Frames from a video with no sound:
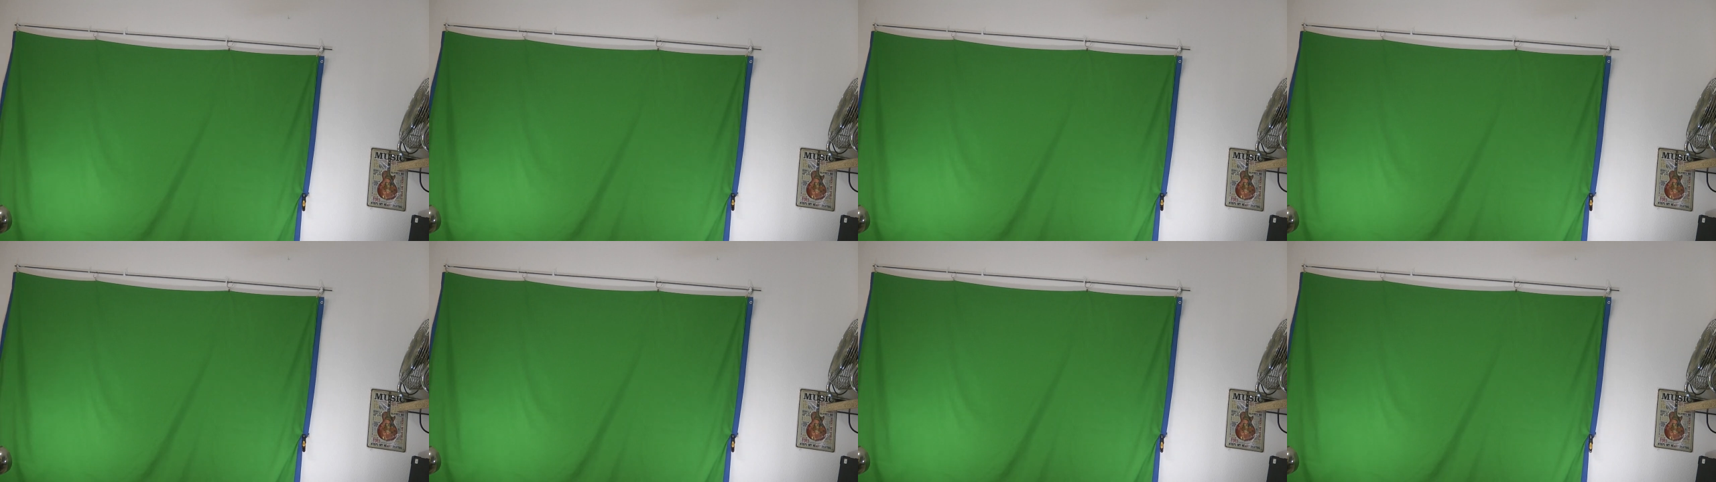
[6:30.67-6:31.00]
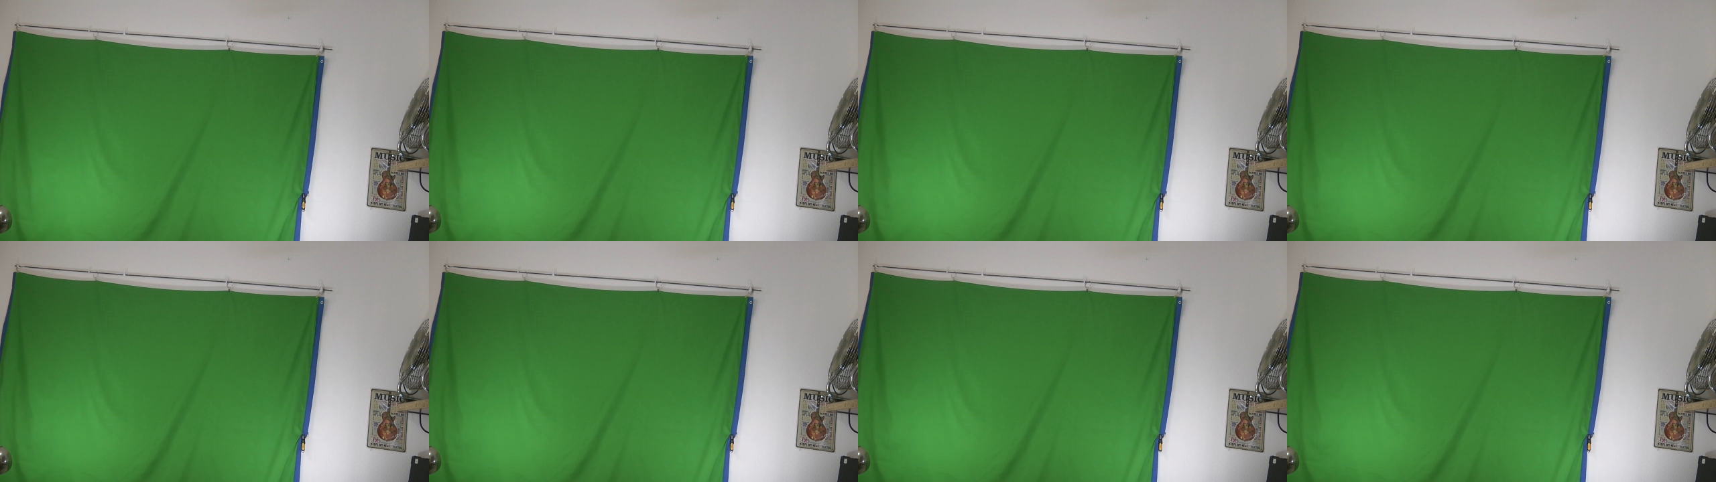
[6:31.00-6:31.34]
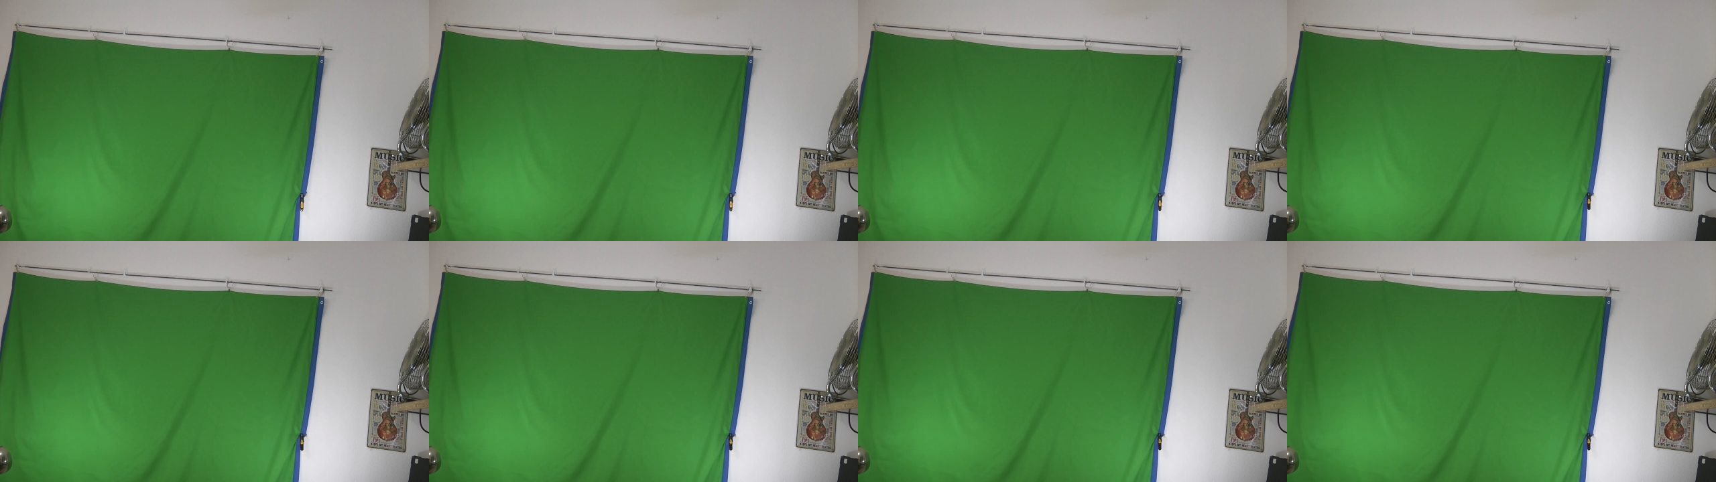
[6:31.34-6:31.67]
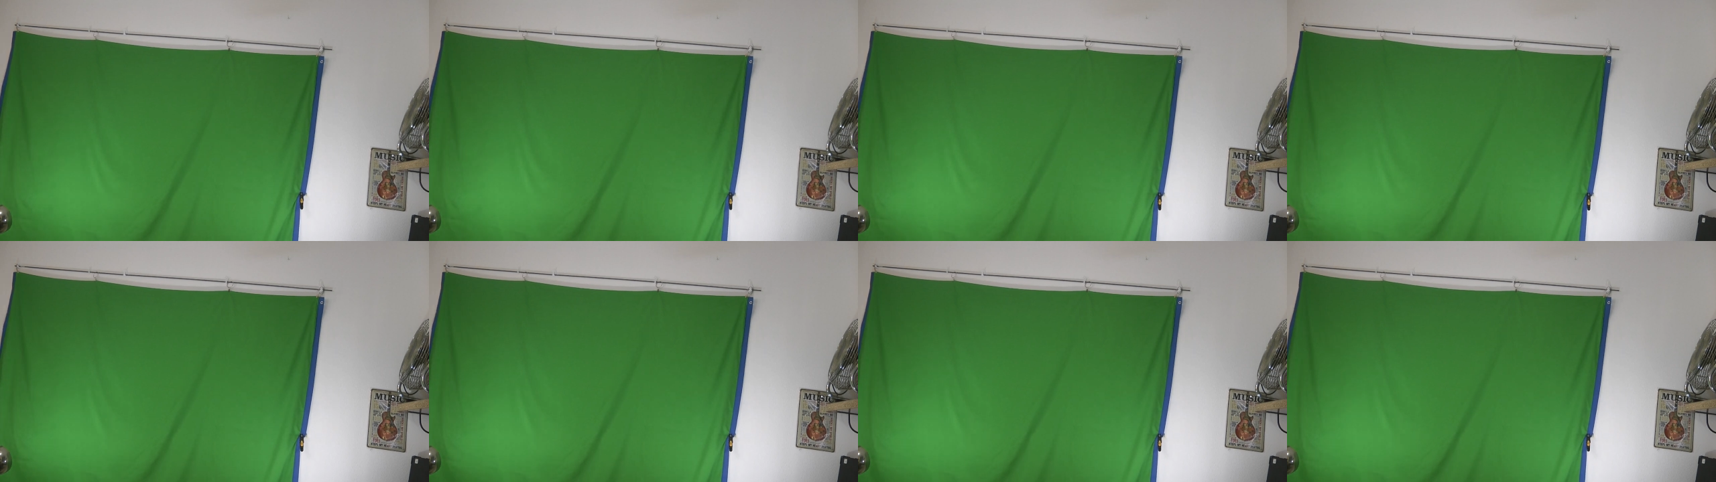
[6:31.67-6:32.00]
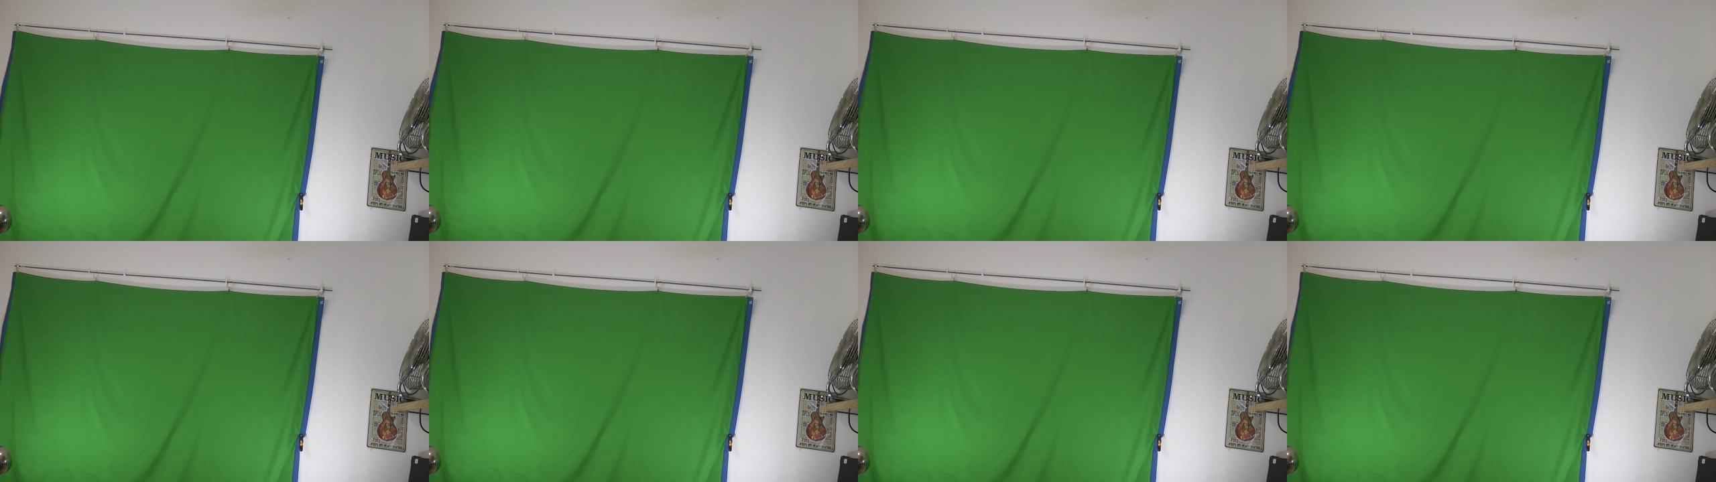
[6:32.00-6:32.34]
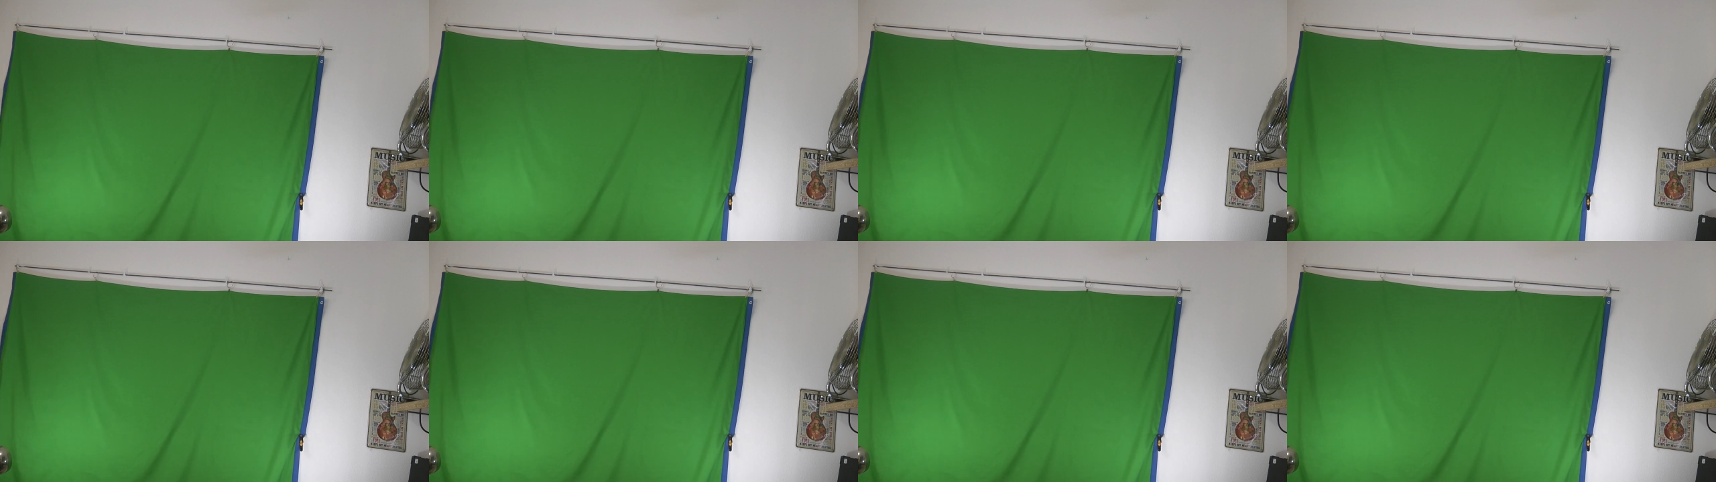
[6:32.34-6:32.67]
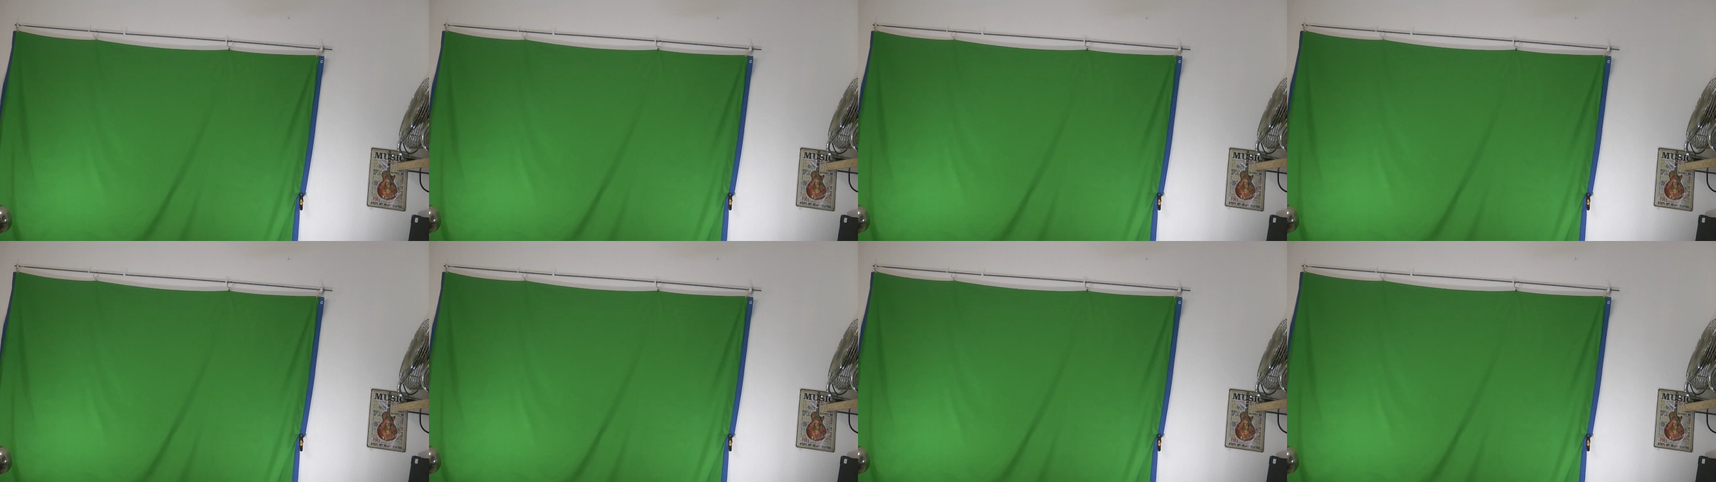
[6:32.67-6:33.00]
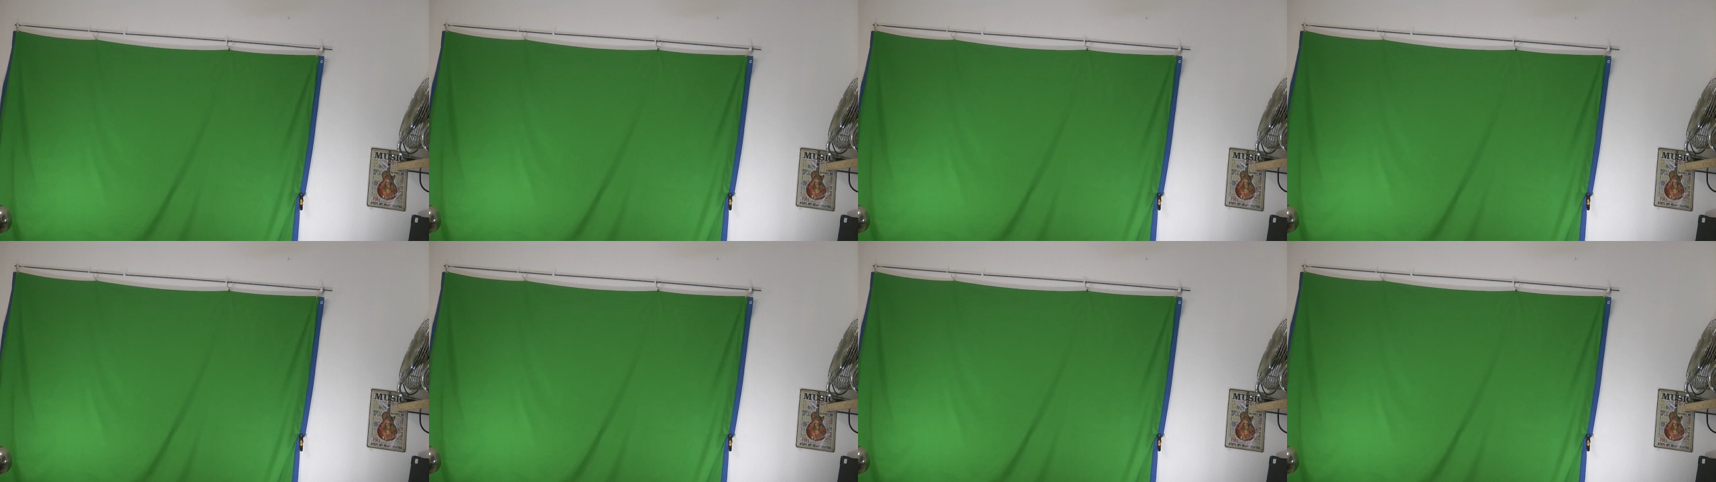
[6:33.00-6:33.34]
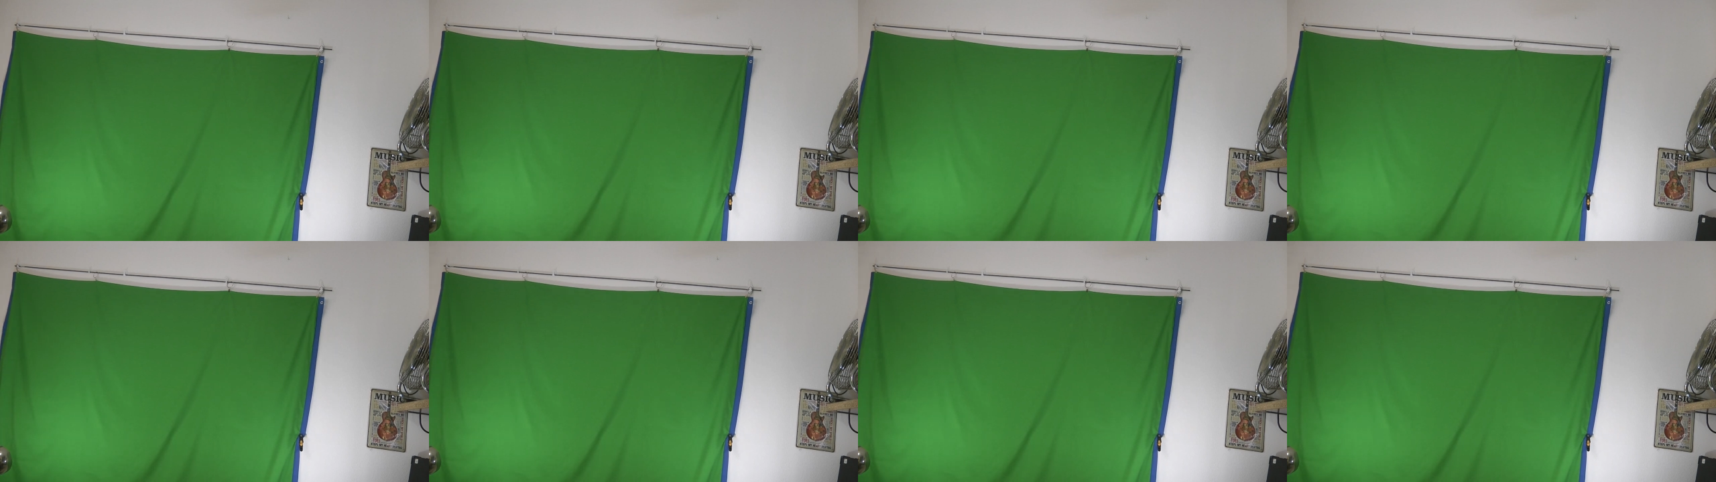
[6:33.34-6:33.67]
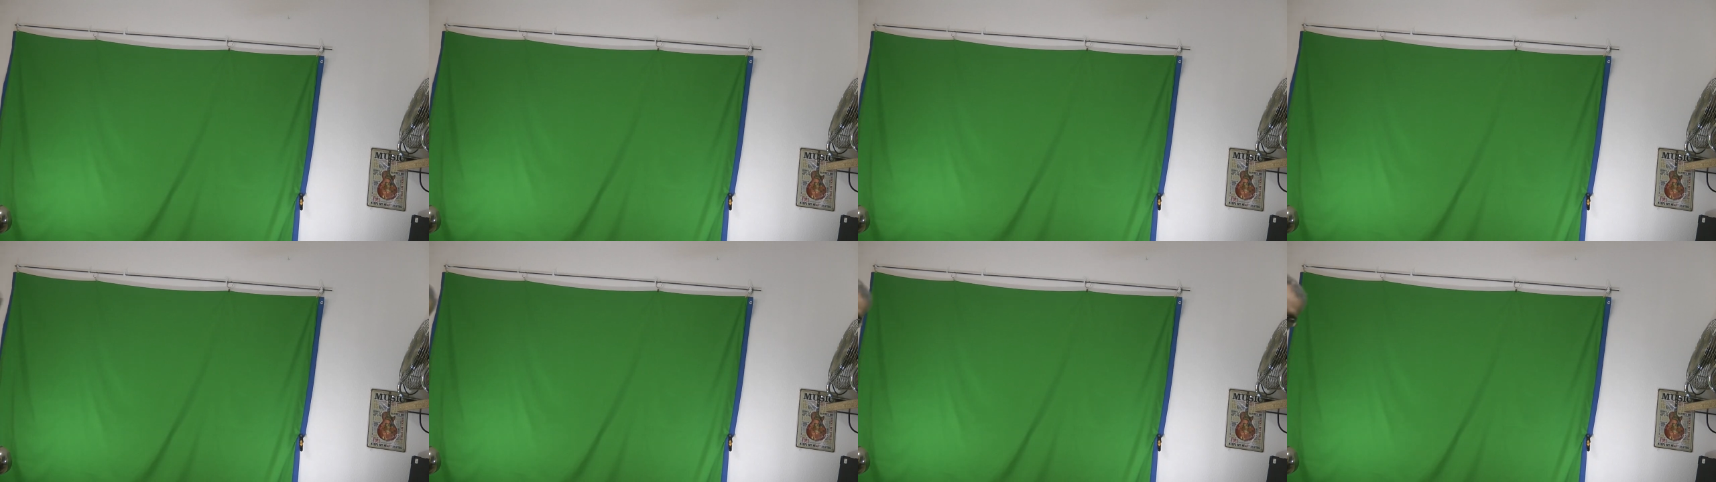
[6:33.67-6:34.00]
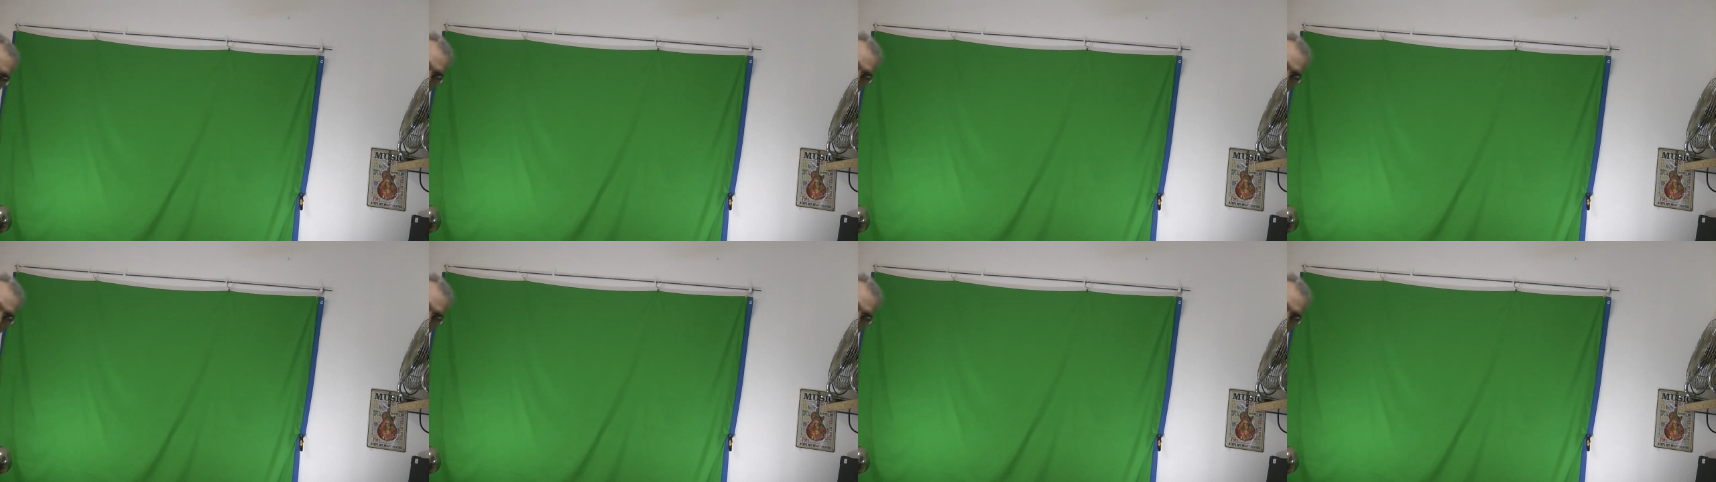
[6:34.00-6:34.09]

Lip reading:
No face is visible, so there are no lips to read.